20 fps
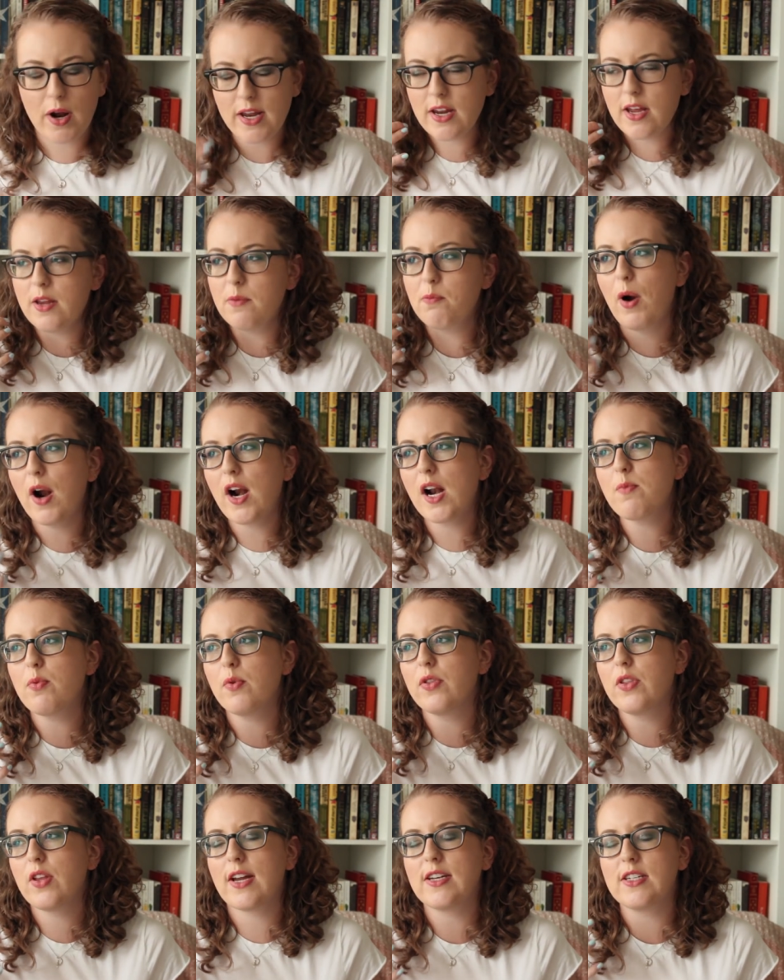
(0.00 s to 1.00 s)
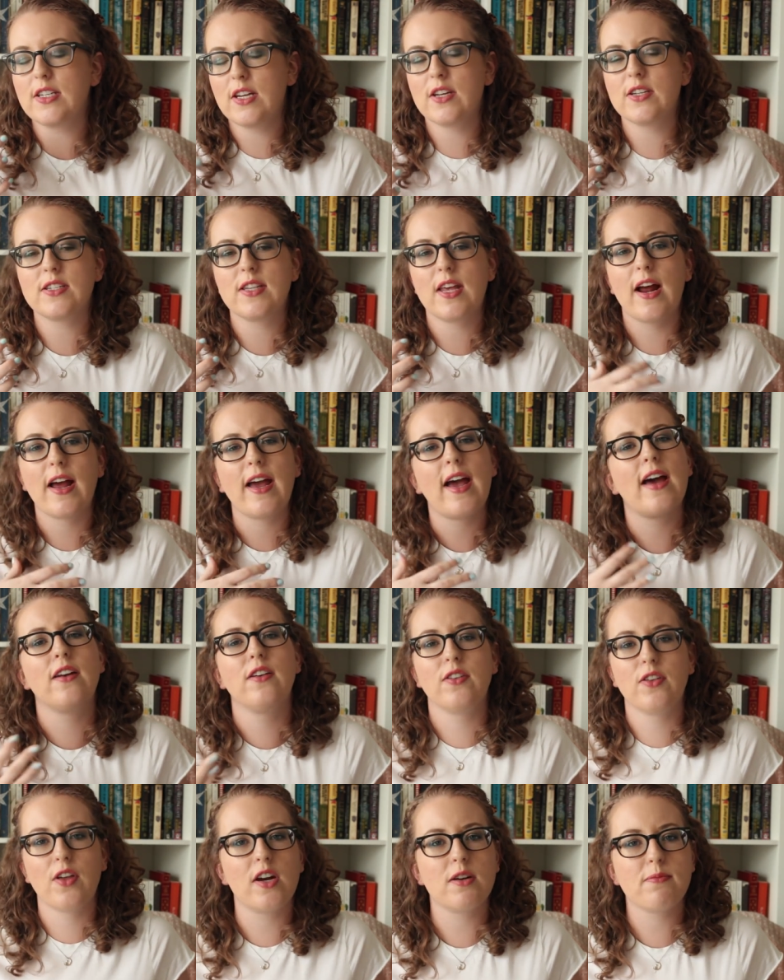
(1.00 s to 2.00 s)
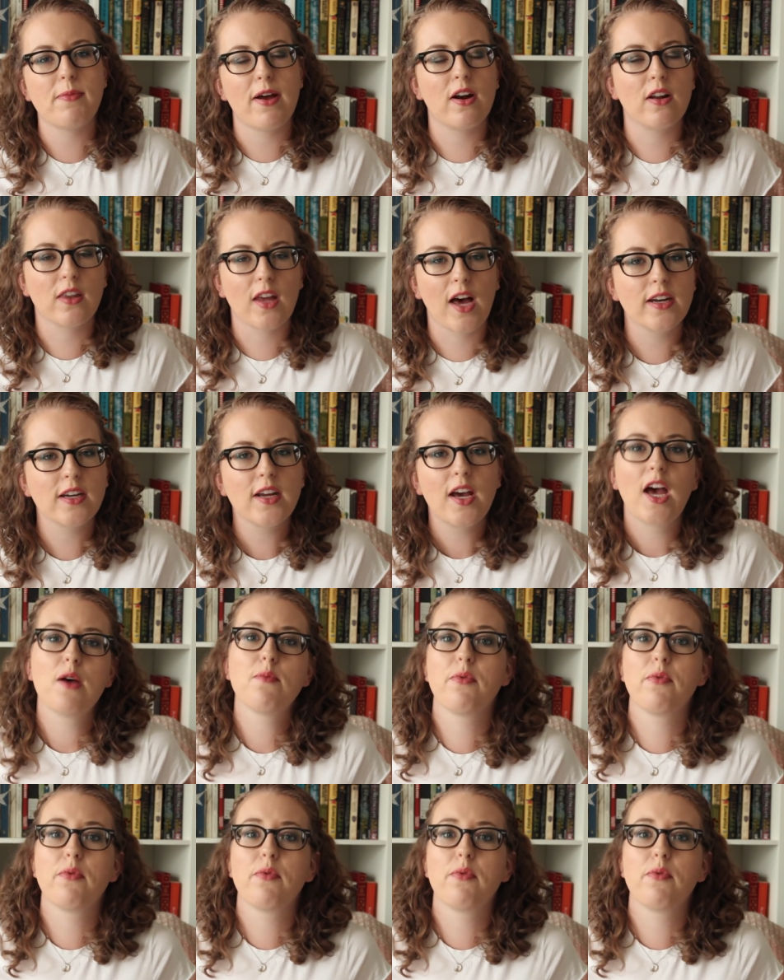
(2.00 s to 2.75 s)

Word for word: It brought up ideas that I hadn't thought about a lot